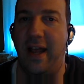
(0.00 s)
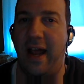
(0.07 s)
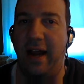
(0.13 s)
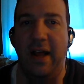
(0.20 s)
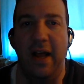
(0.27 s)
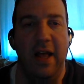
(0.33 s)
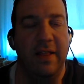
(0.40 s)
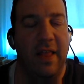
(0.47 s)

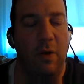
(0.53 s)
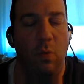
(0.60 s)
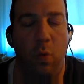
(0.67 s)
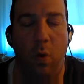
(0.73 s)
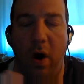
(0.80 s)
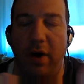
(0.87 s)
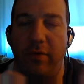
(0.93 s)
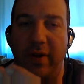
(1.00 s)
Again, they
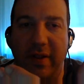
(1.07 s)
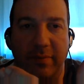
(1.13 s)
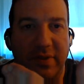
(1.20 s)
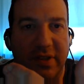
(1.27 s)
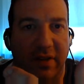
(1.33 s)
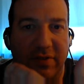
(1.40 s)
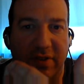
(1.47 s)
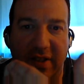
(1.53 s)
want to rid
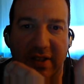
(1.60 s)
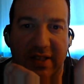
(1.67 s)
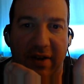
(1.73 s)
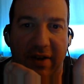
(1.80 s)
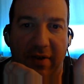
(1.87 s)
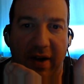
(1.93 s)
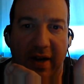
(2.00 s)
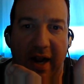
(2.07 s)
themselves of this
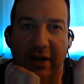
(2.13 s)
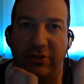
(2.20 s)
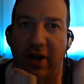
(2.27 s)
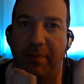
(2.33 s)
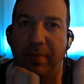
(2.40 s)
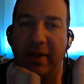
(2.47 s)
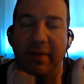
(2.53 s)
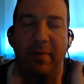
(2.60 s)
A-Rod contract.